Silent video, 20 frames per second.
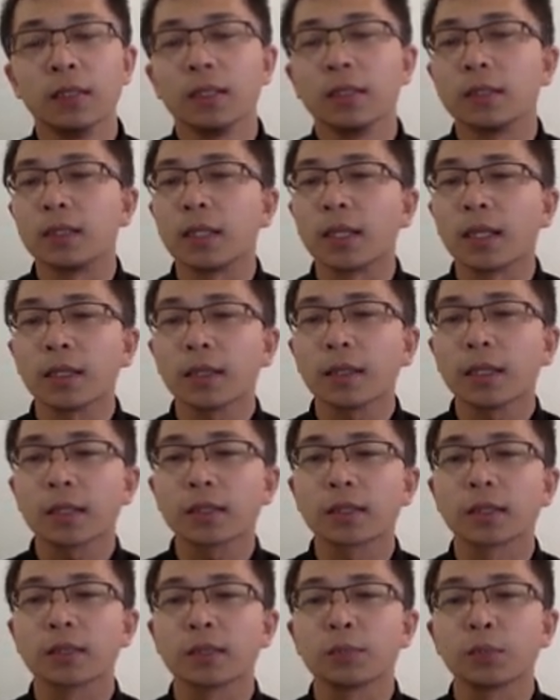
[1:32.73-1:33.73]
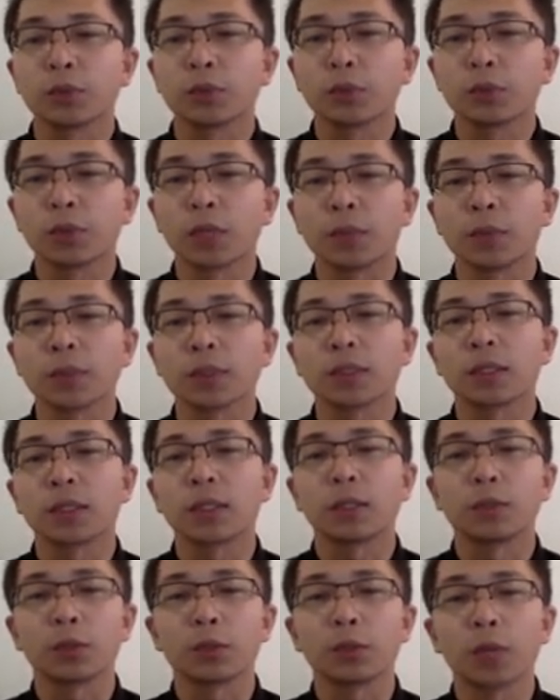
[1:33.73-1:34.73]
the indexing programs
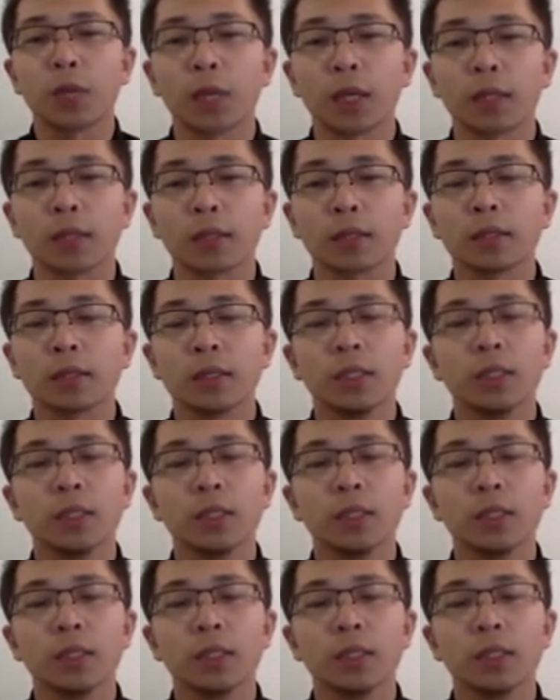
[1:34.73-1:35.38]
are required